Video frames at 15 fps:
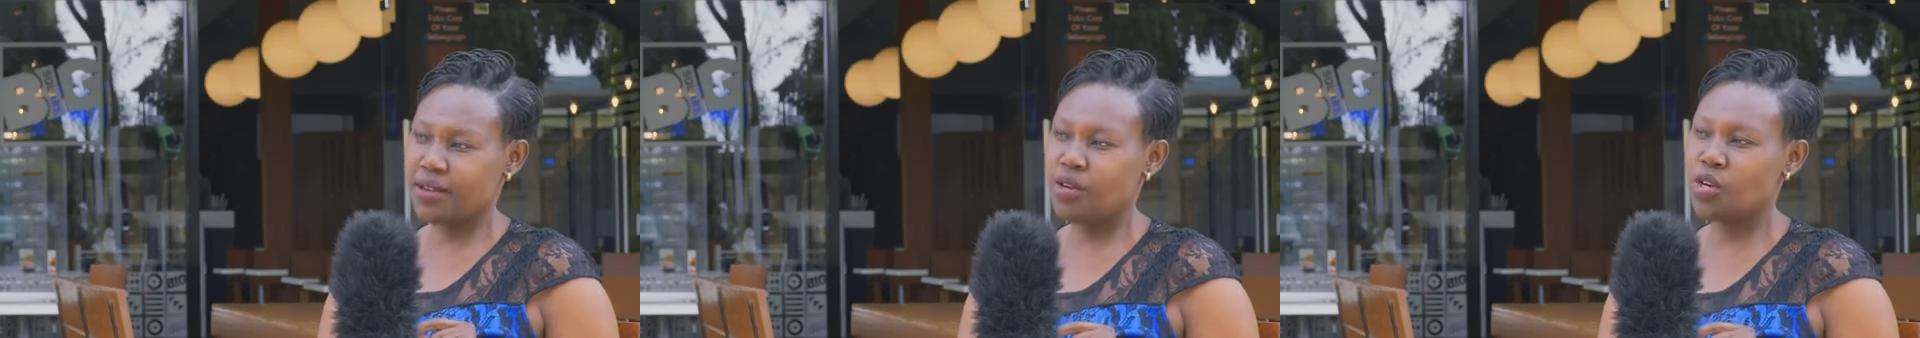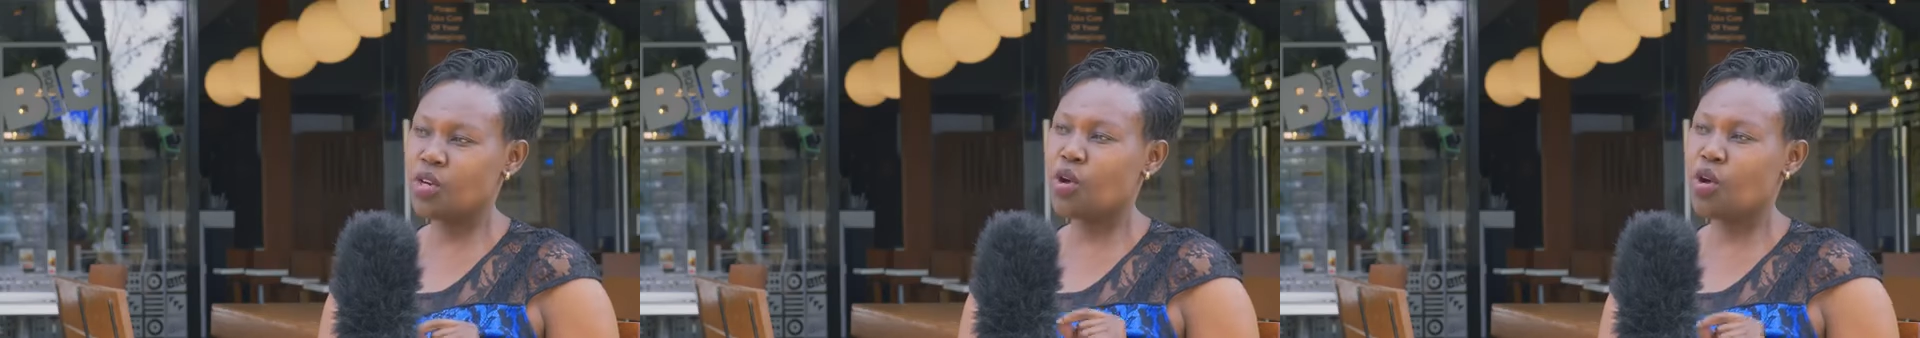
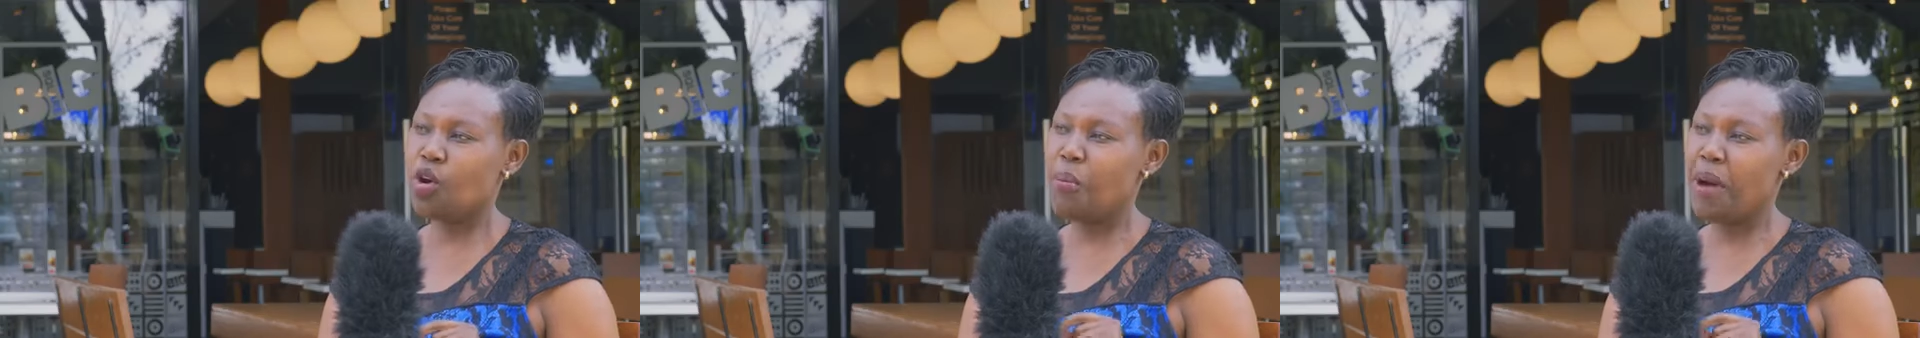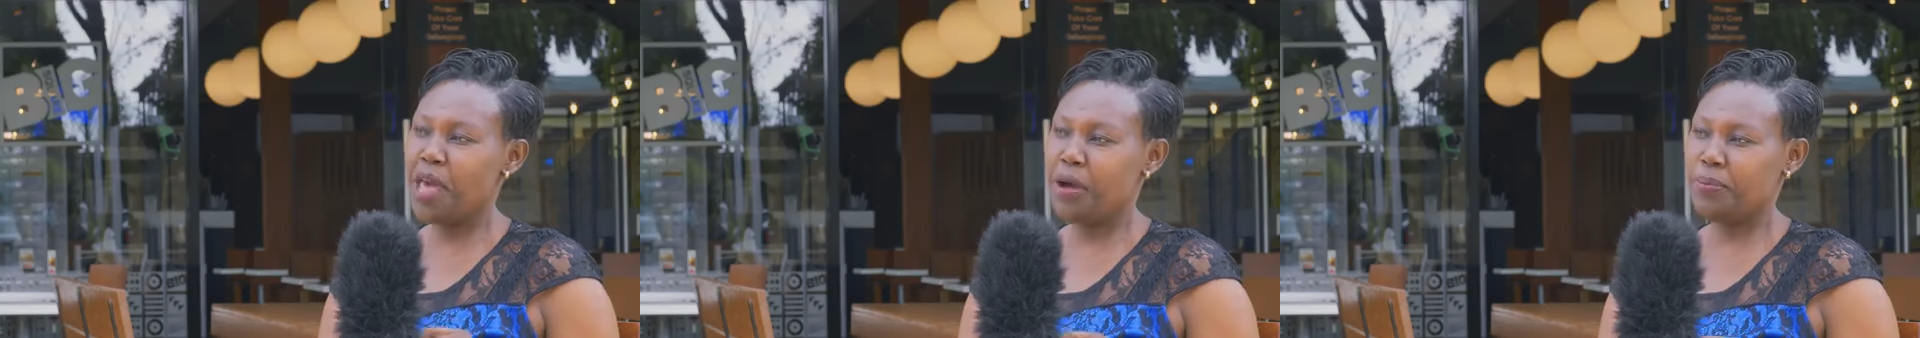called
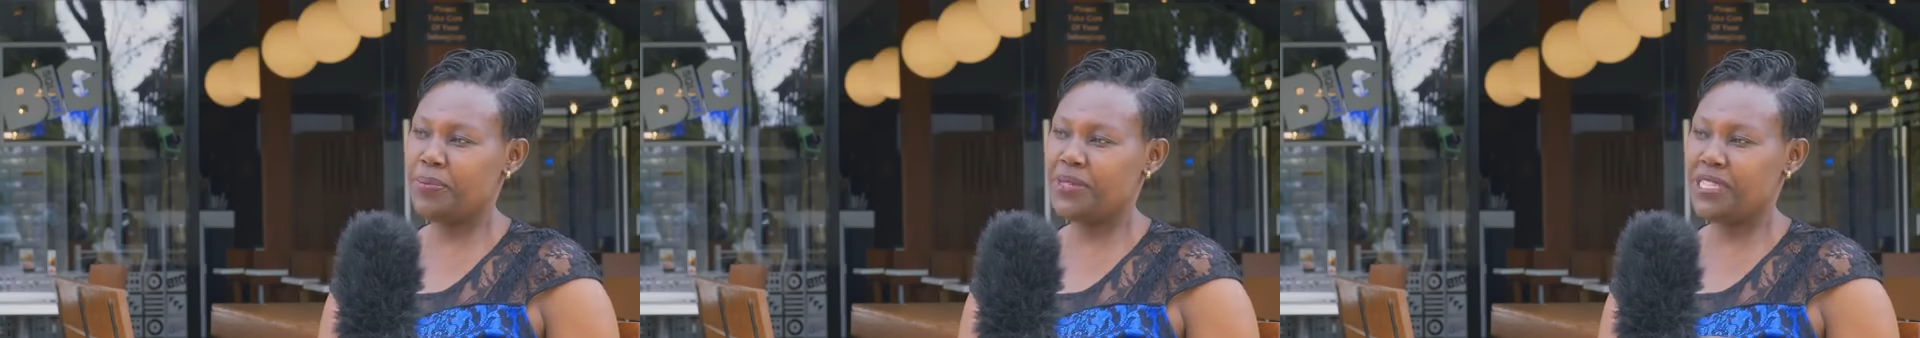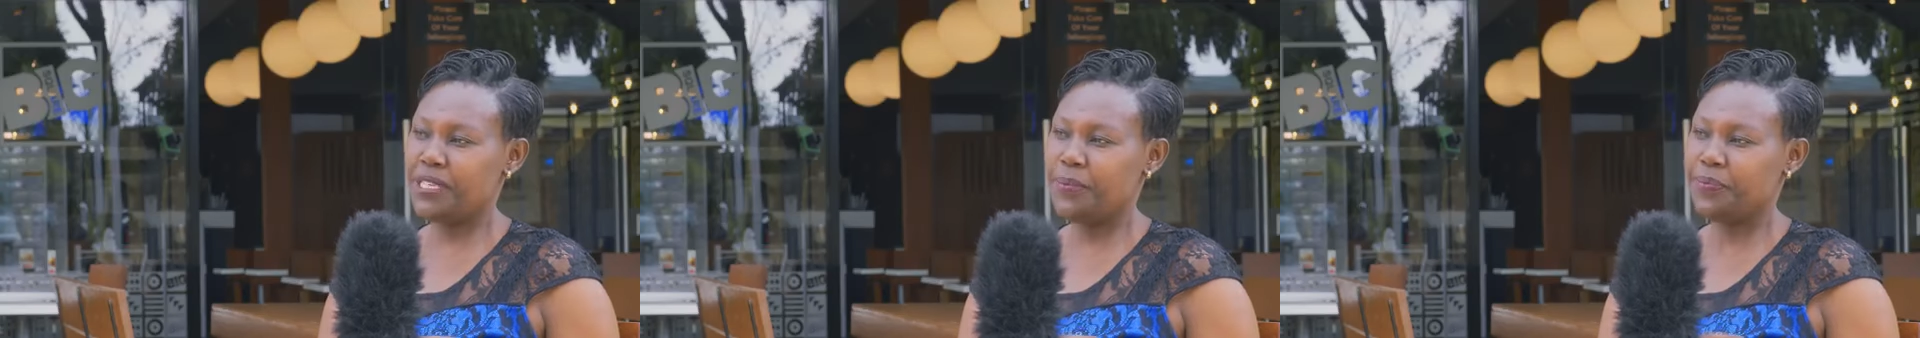core
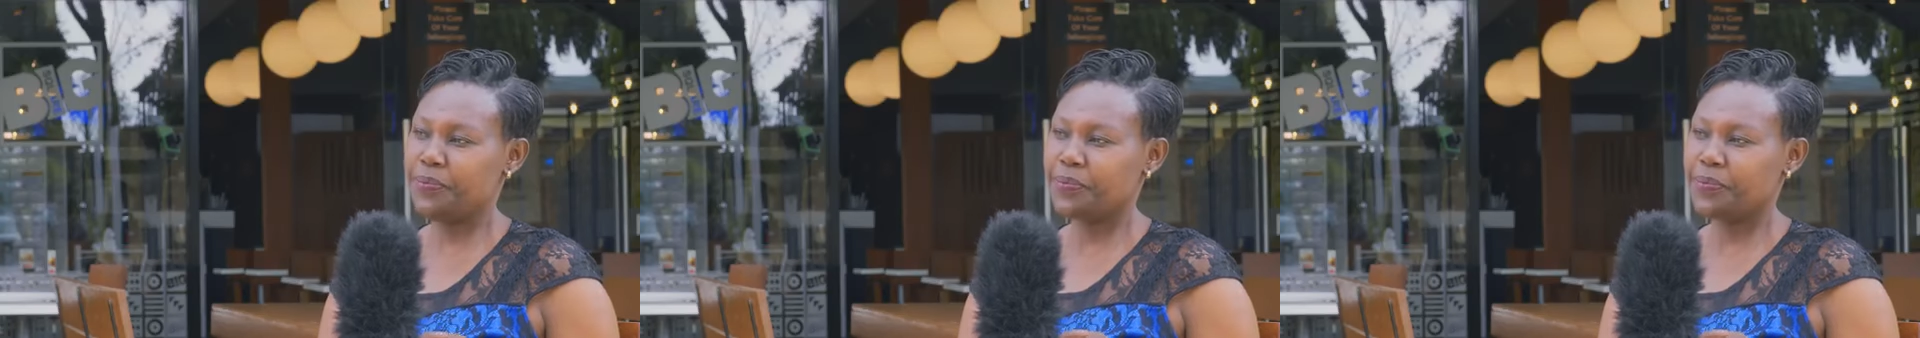biopsy.